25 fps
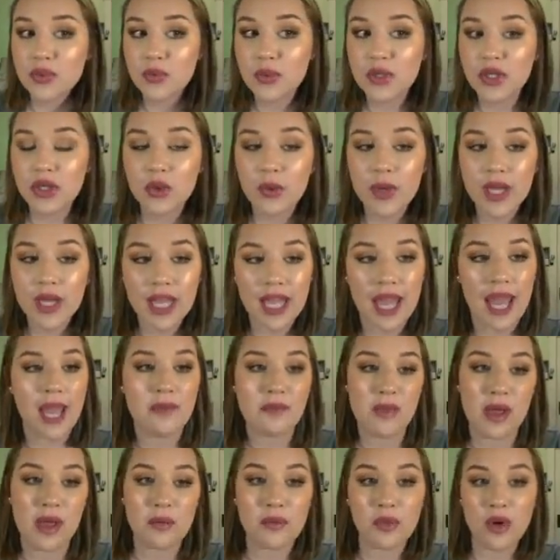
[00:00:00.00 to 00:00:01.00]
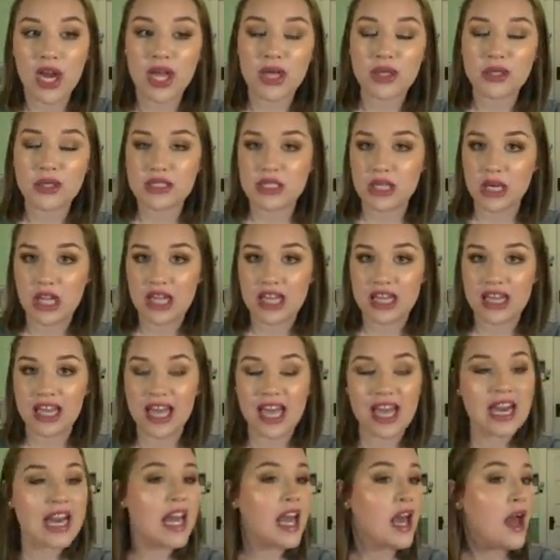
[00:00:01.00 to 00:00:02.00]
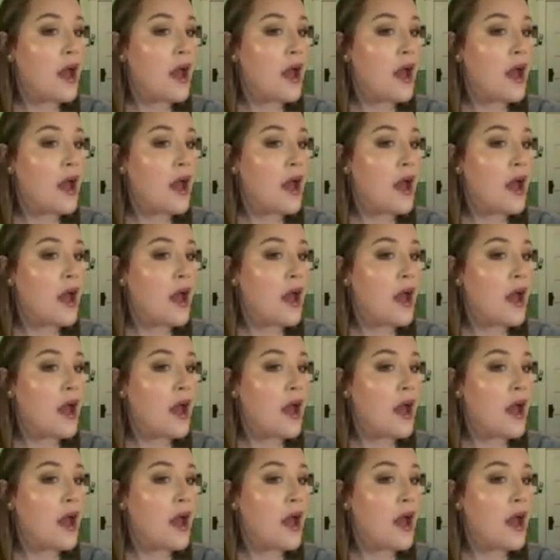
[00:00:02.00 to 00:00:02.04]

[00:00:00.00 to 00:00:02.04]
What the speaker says: real quick and my brows and all of that.